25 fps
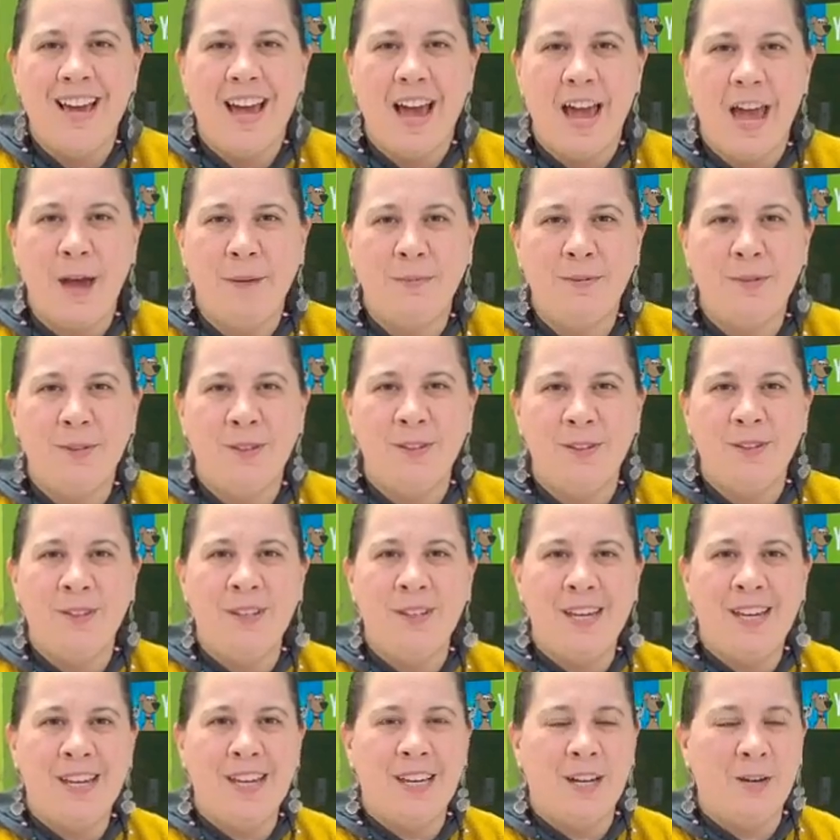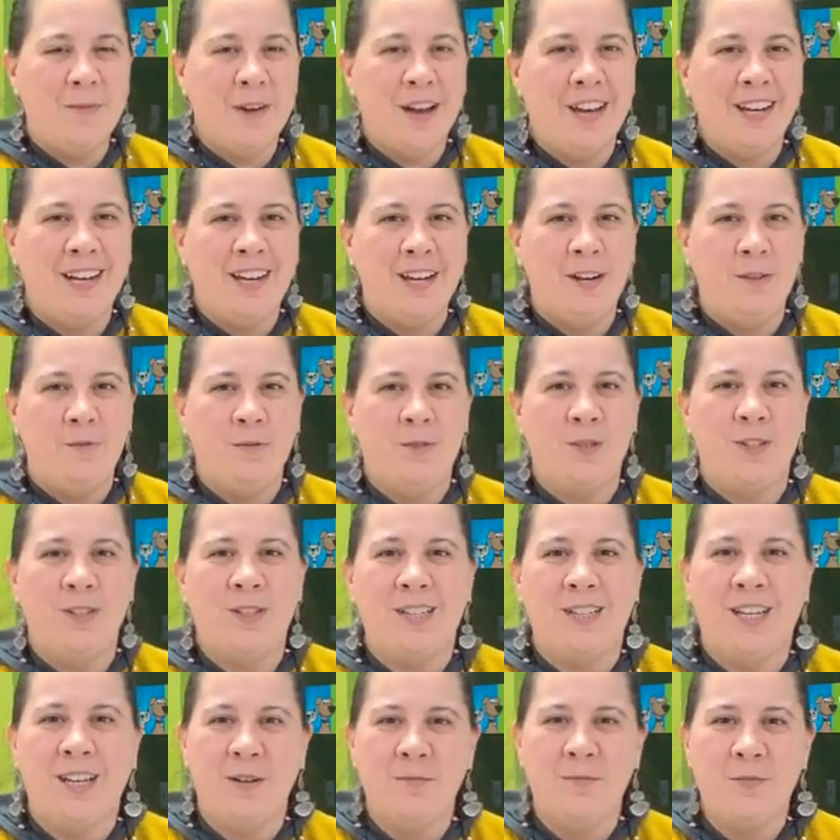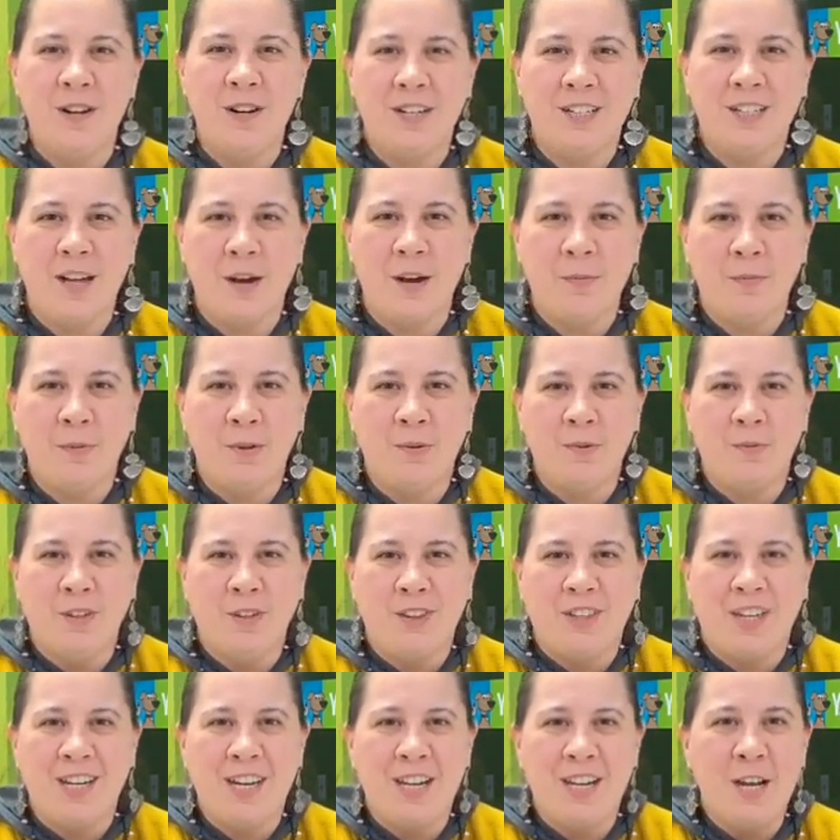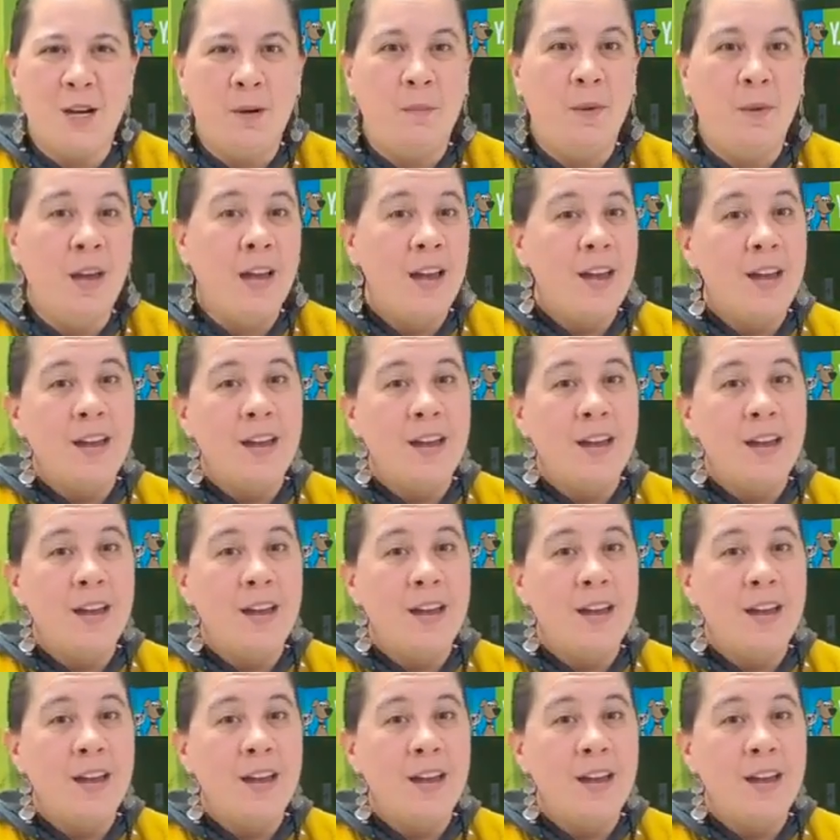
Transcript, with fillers: Absolutely, get them on in. We'll get them hooked up with what they need.